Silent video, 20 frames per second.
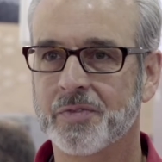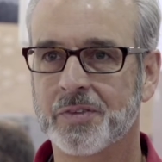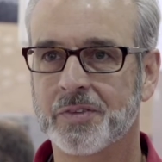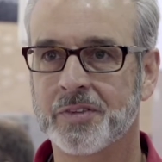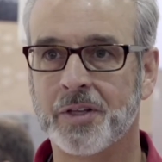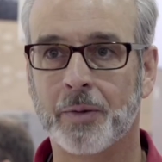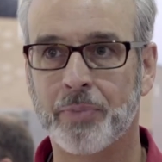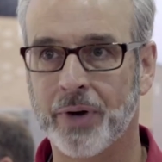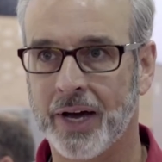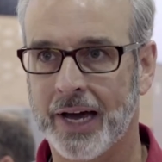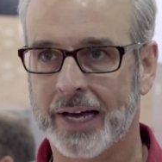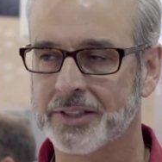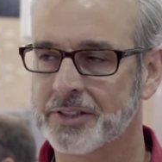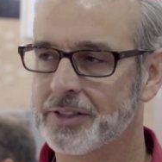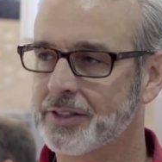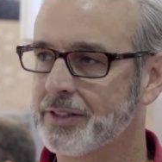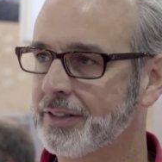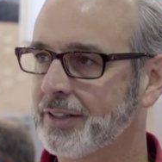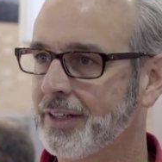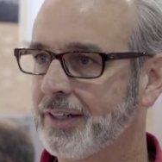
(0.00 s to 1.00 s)
the best.
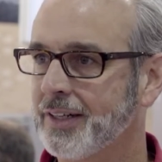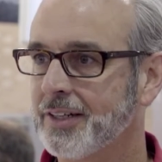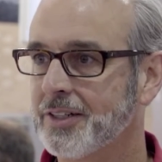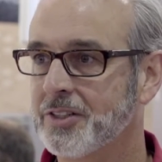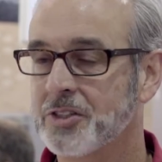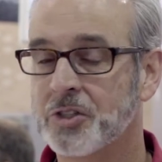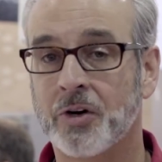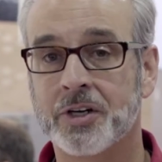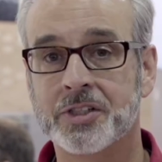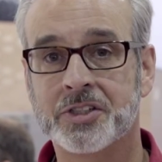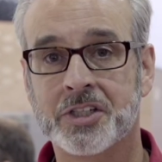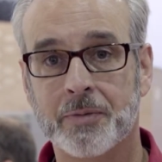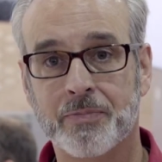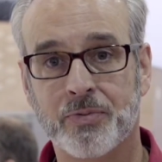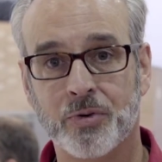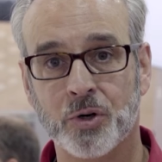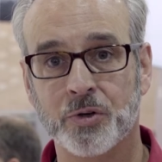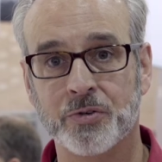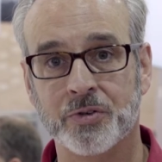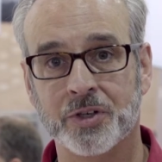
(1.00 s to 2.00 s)
So I said,
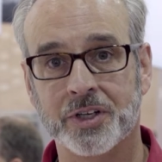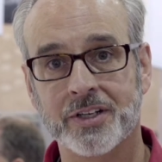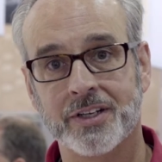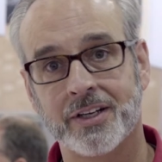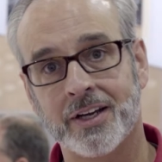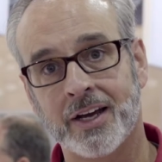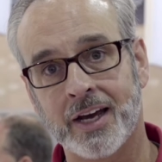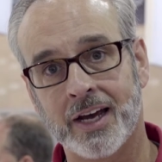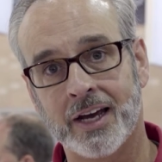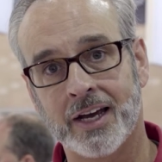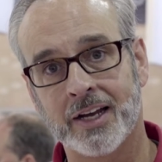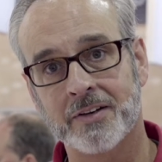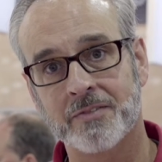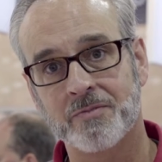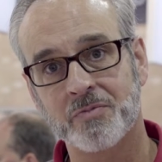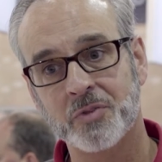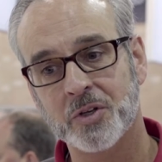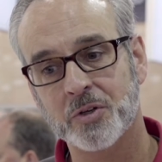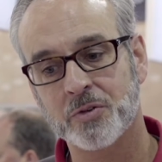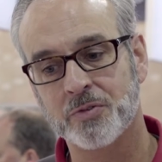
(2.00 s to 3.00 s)
prove it. And
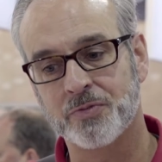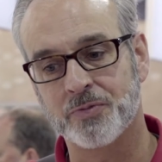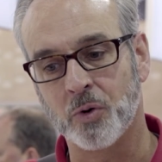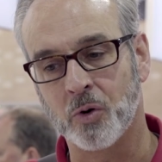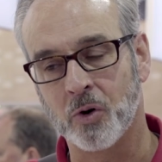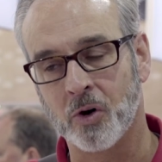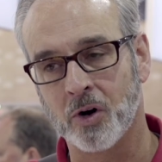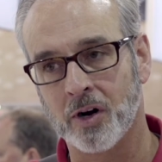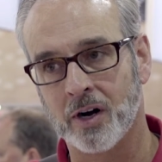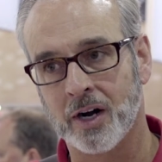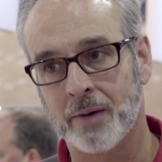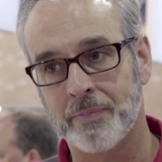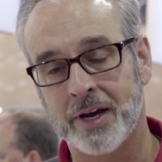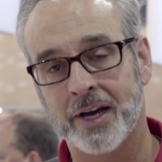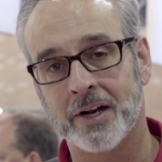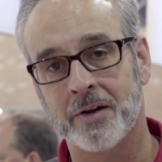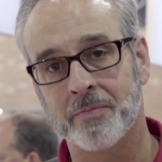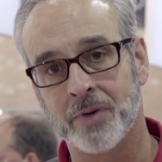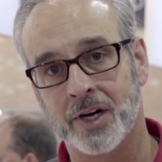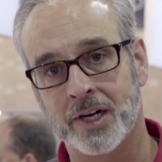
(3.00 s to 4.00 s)
for
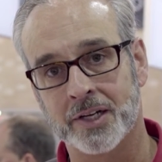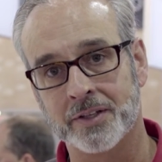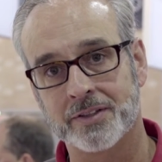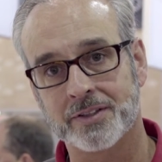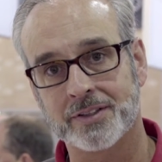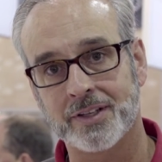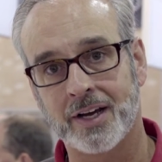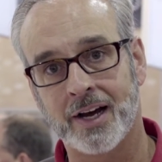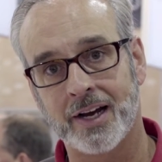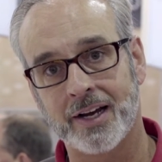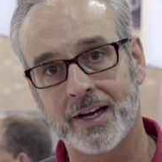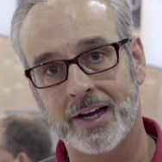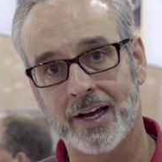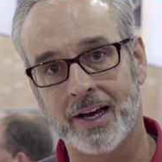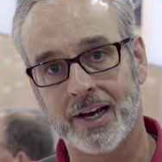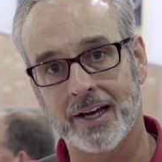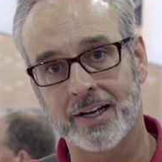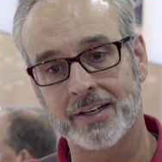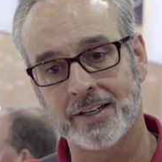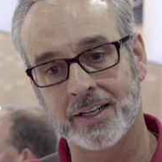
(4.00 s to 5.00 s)
about a month, I
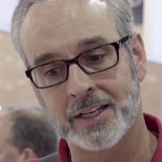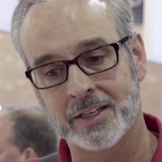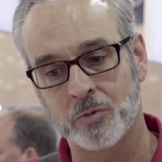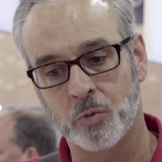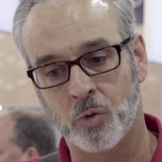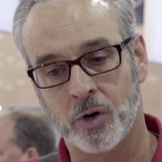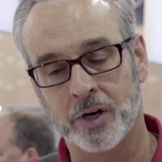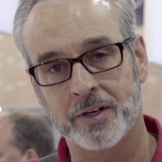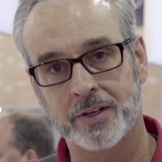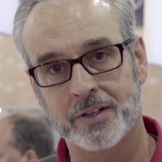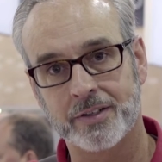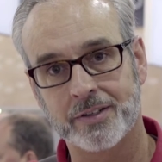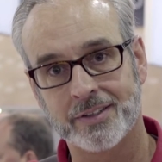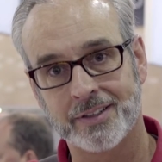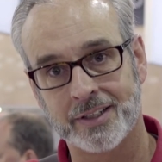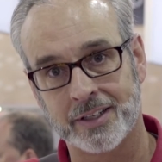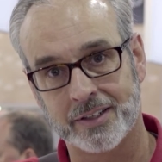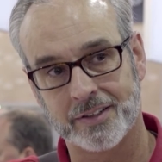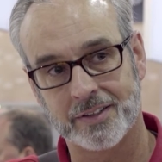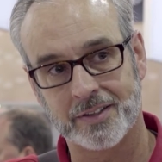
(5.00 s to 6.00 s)
had in
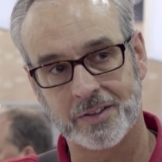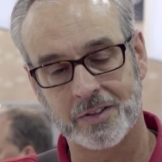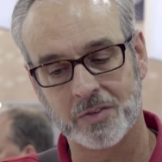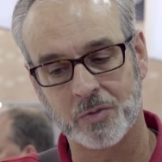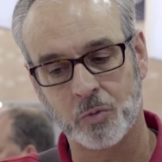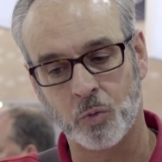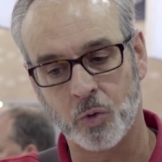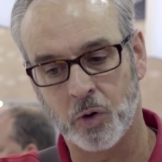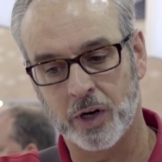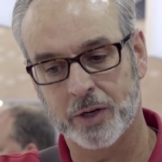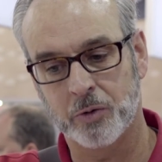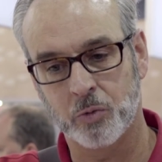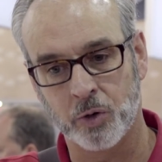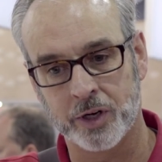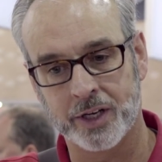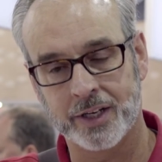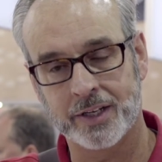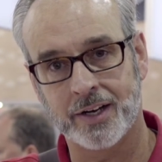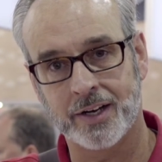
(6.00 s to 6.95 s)
one wing